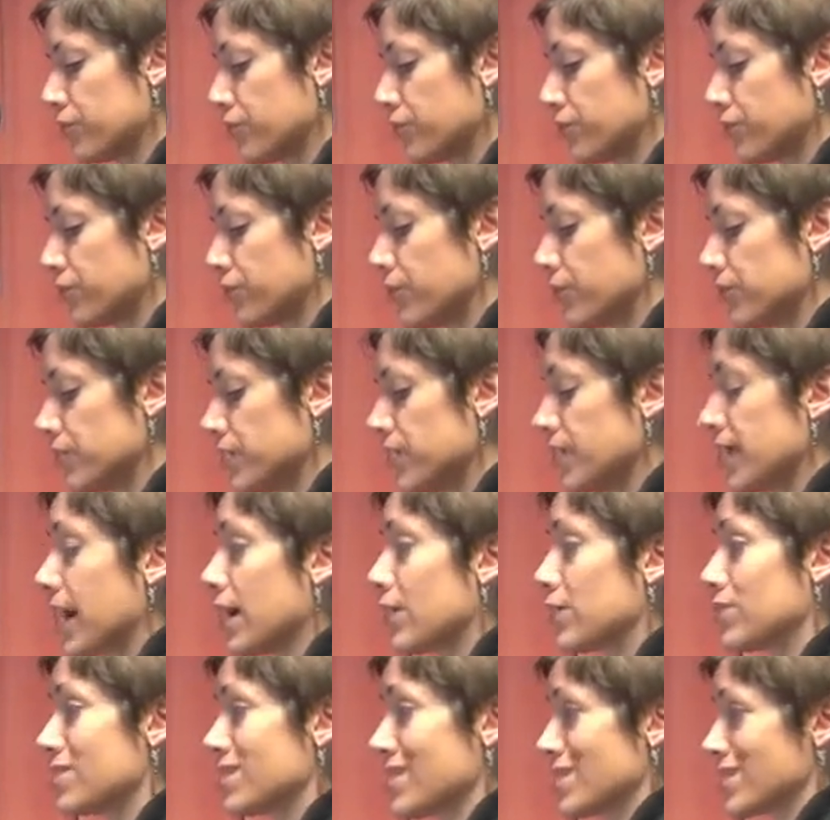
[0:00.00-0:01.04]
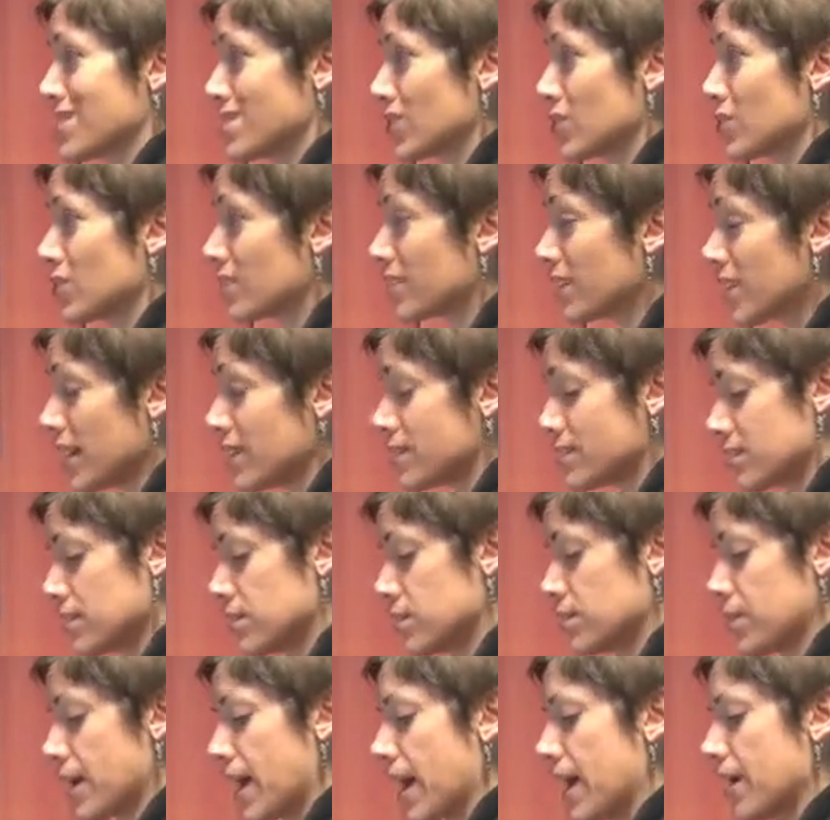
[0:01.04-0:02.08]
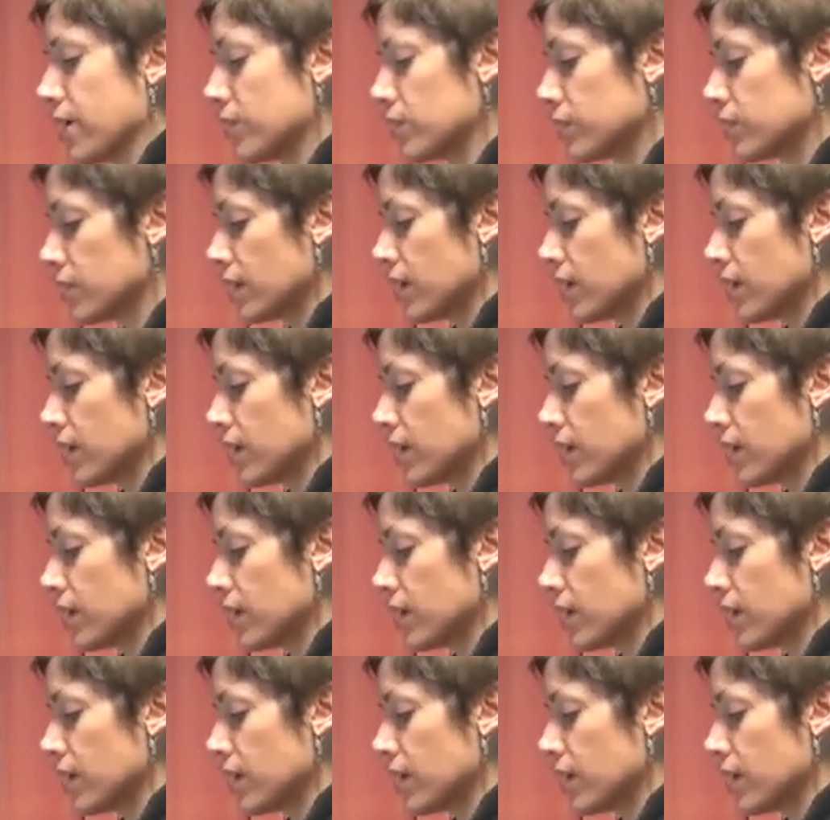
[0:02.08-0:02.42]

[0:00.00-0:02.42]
to 15 ounces, so it's less than a pound.